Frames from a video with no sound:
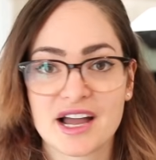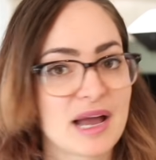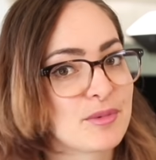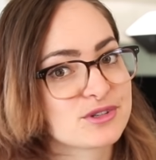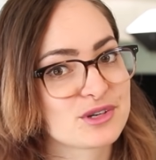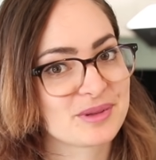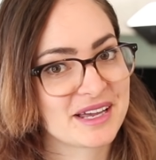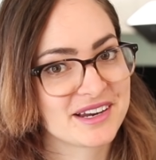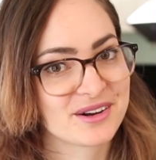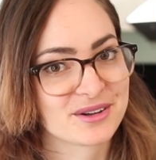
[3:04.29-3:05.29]
I am also
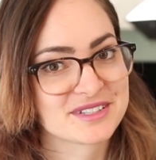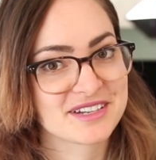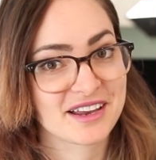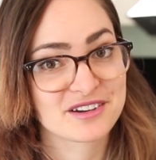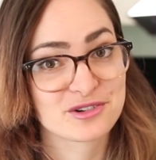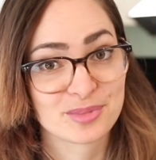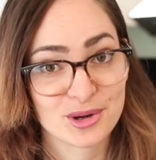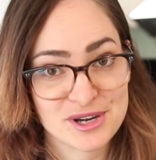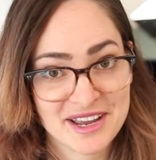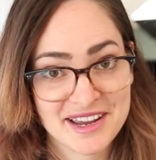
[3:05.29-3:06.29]
planning on starting to
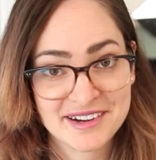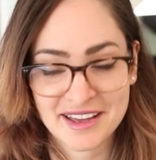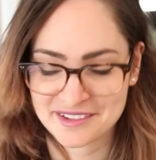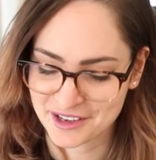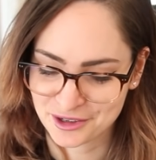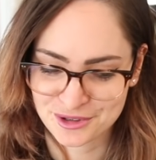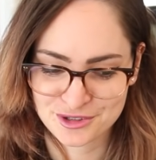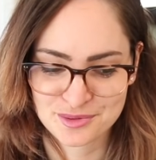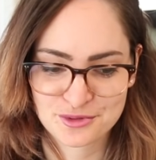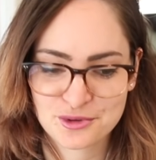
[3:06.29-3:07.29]
blog again, as I
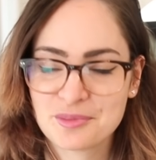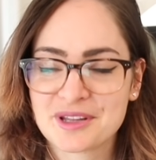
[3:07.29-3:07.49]
alluded to before,